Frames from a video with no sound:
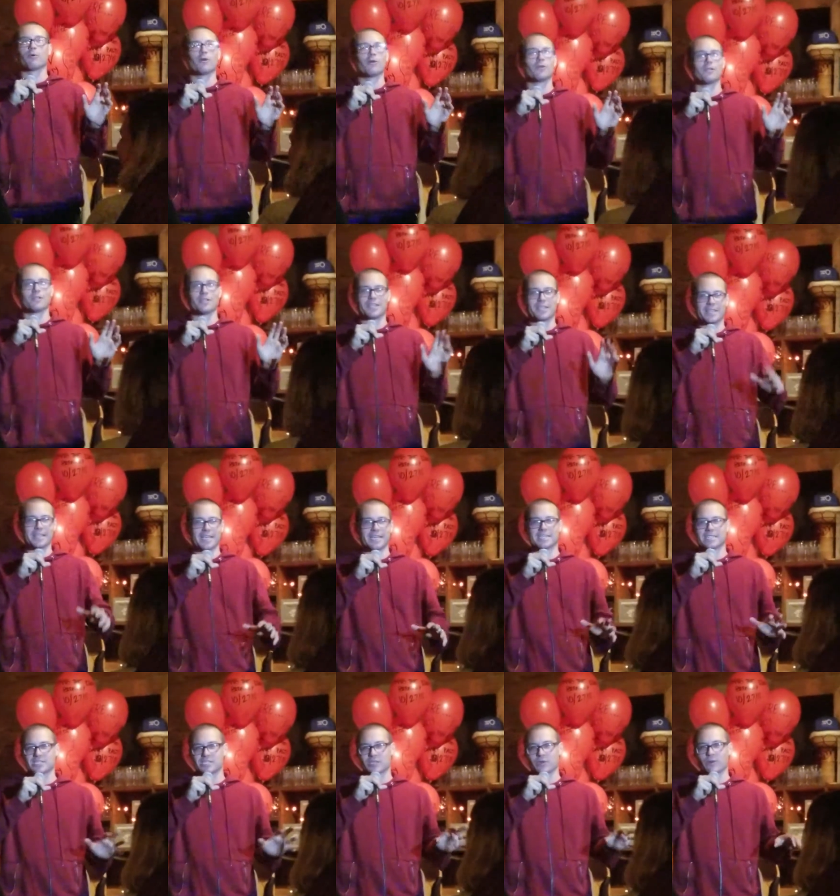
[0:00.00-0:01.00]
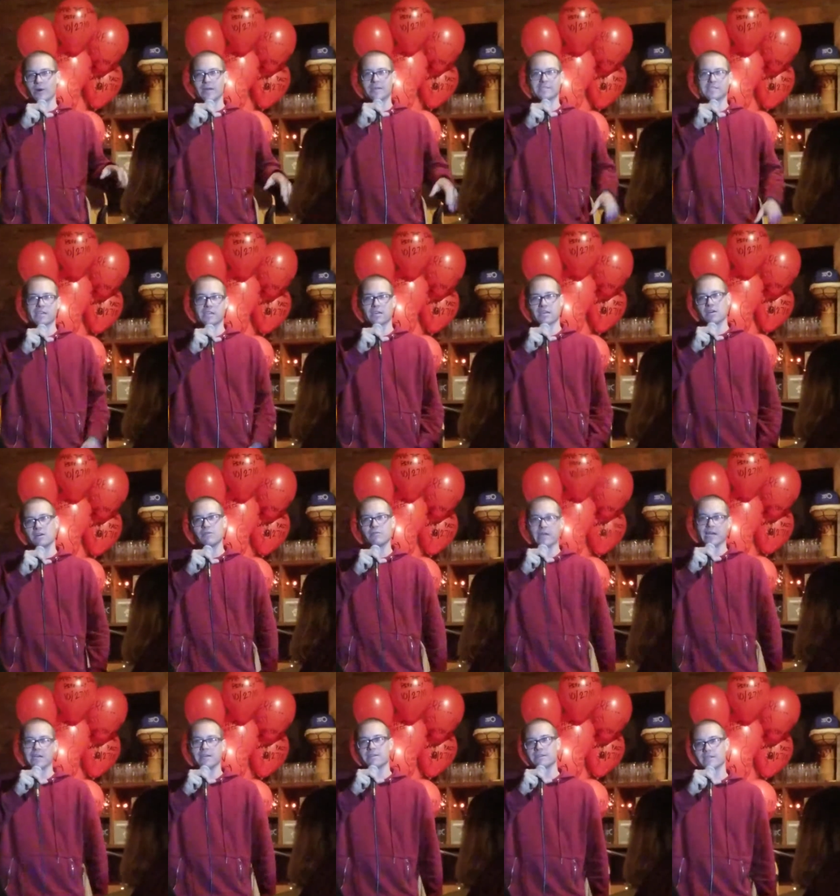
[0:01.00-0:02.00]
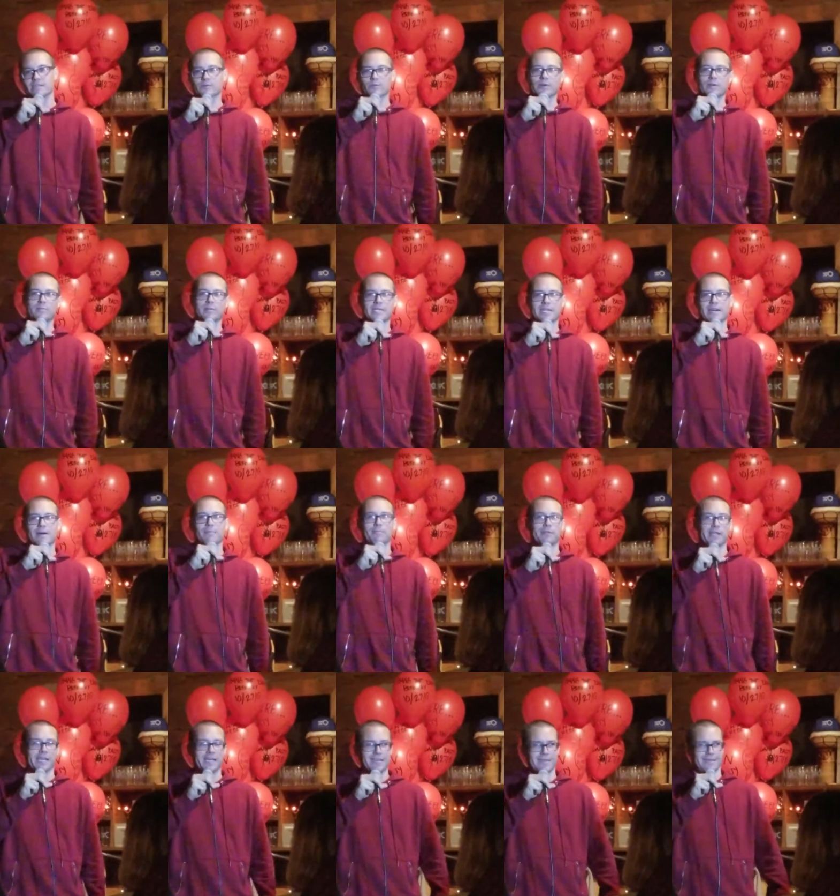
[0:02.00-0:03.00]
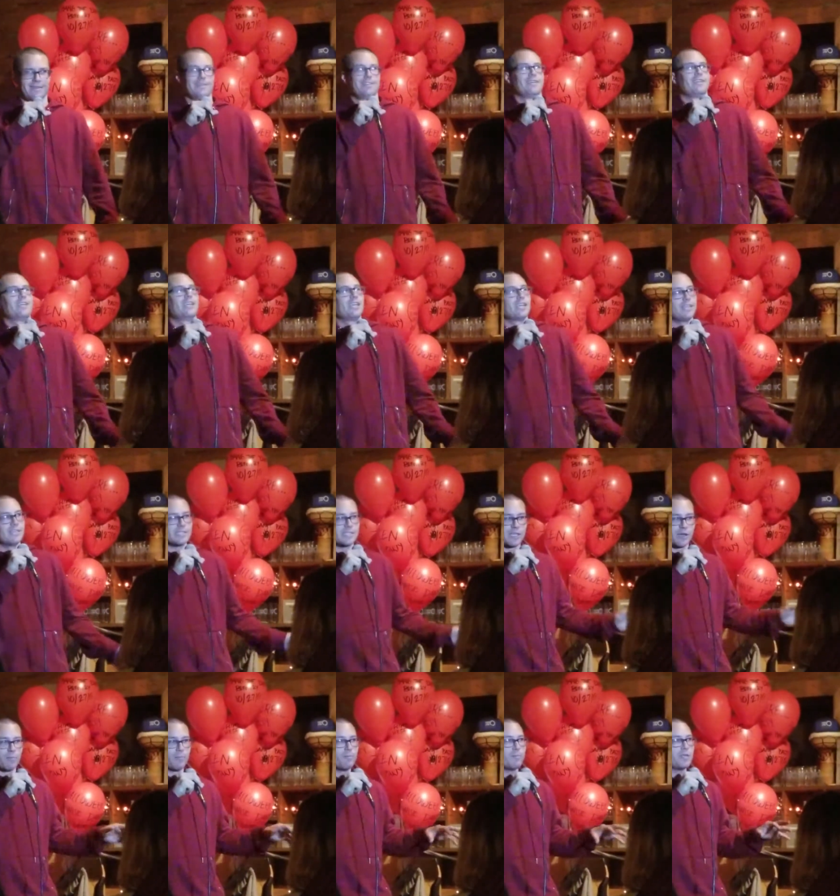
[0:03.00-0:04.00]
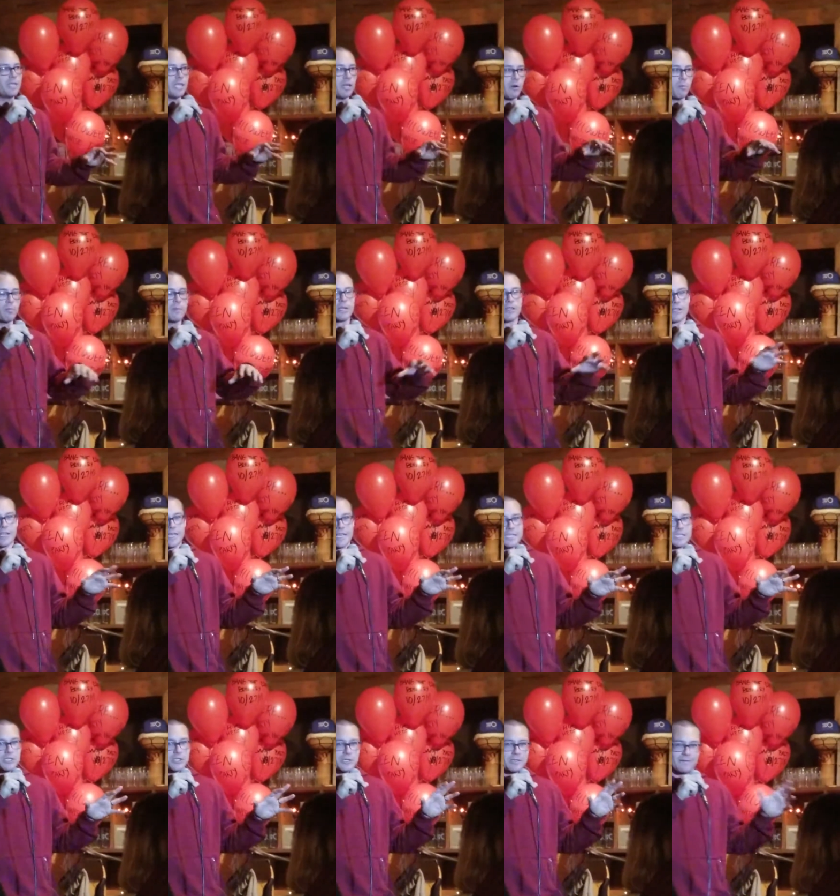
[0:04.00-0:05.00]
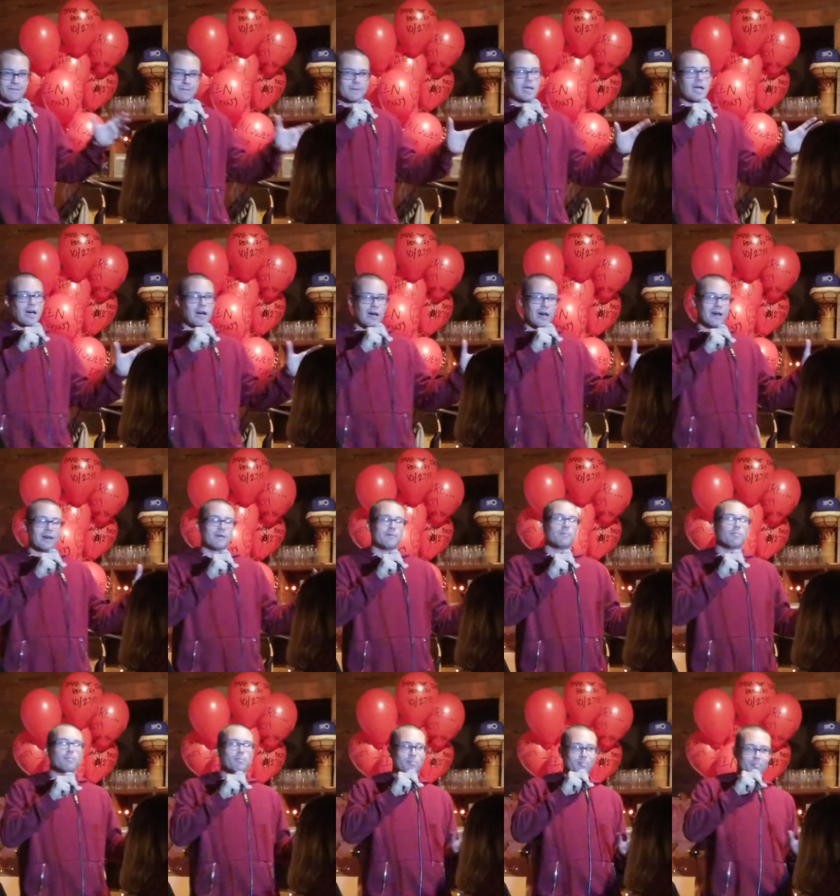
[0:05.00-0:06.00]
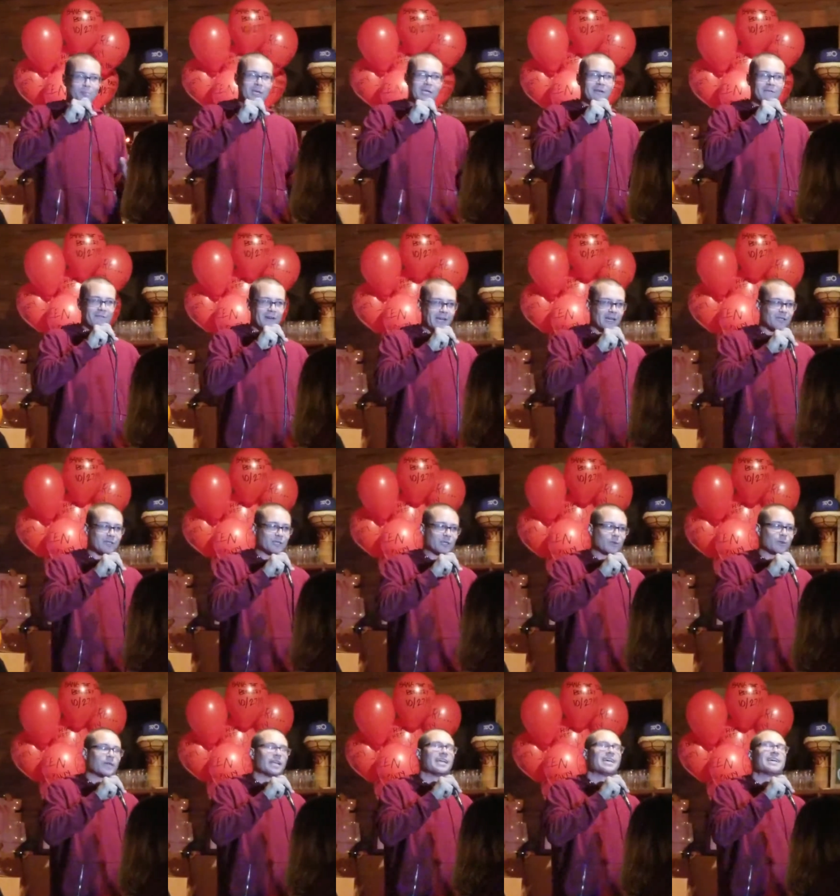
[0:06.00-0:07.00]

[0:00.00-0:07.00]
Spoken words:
things to us, like, oh, hey, you guys want to meet up? Like some, middle-aged pedophile dude.